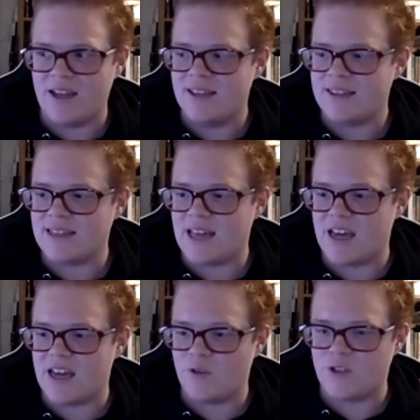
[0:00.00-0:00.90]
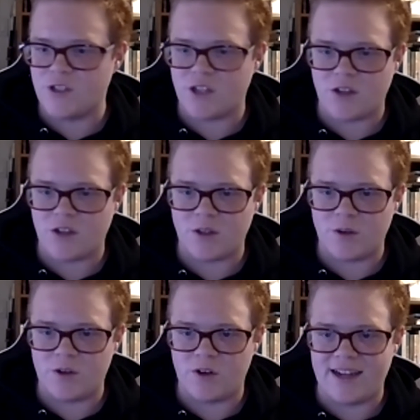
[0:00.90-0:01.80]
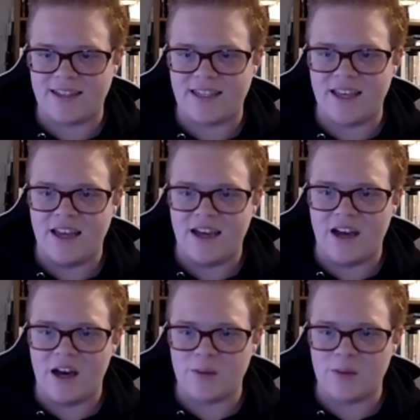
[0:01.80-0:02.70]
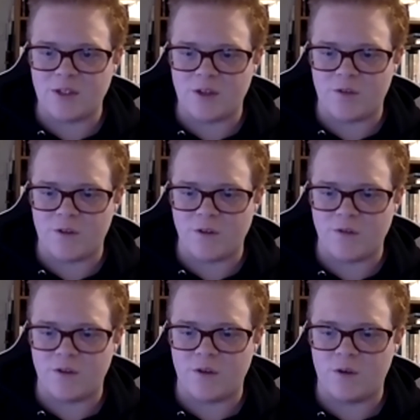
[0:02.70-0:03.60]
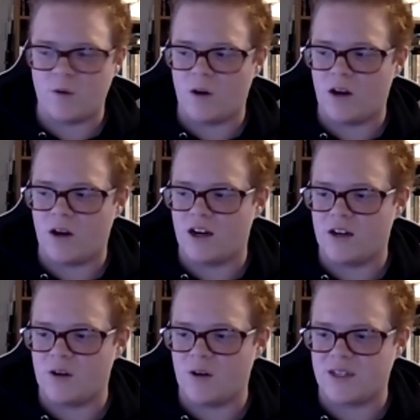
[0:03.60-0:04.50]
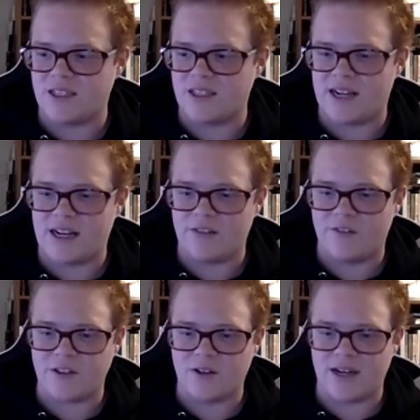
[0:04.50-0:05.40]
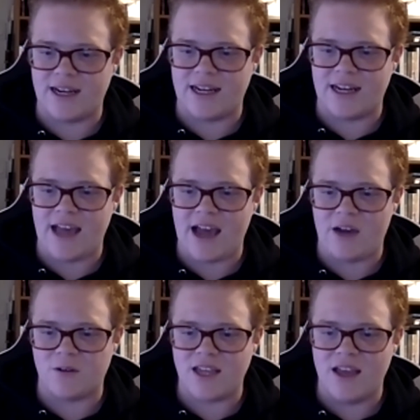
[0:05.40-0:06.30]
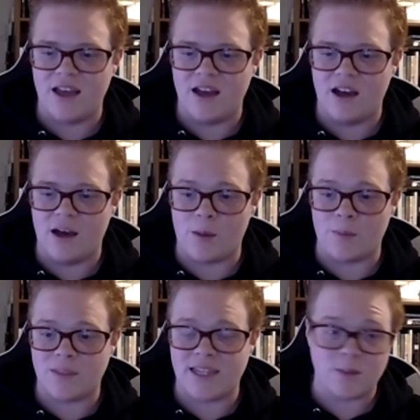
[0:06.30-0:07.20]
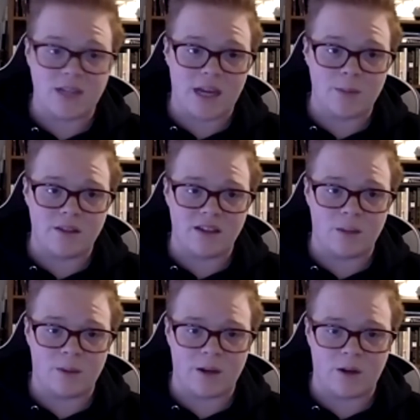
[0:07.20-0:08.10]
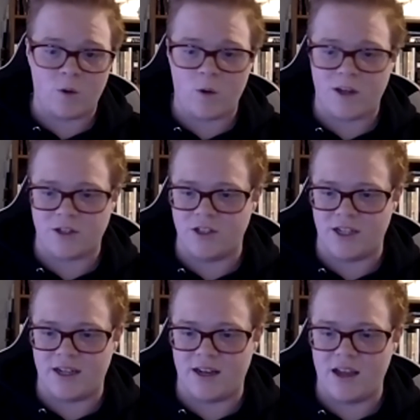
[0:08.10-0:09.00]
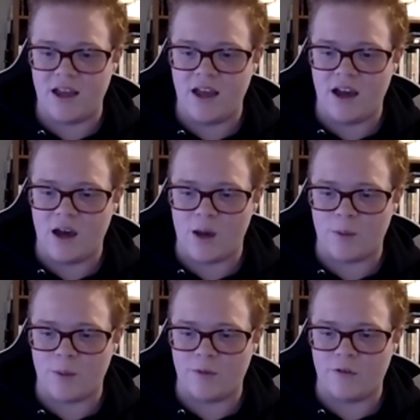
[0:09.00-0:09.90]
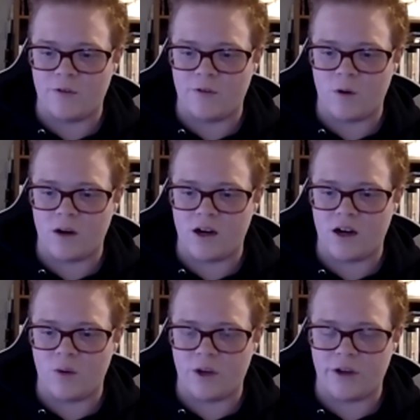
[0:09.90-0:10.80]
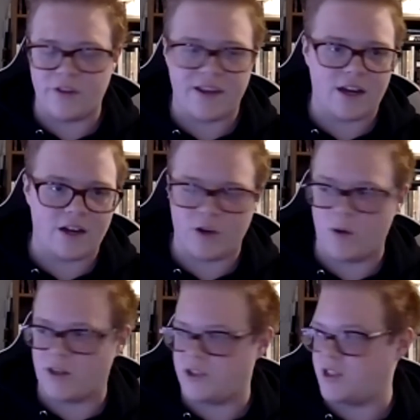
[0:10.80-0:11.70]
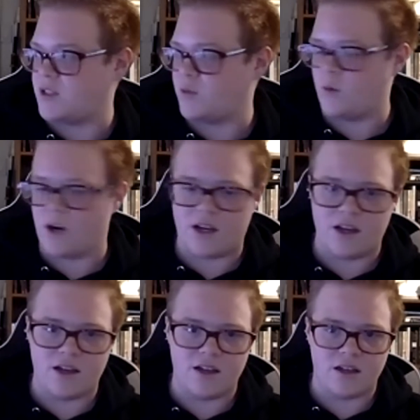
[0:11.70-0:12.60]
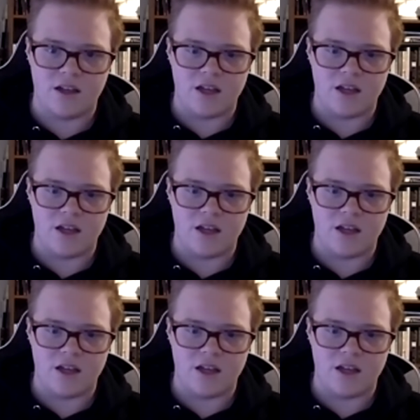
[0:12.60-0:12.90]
Live, which is also great. So for those of you who are still kind of filtering in and out, take some time to think about a question. But while you're thinking on your questions, we're gonna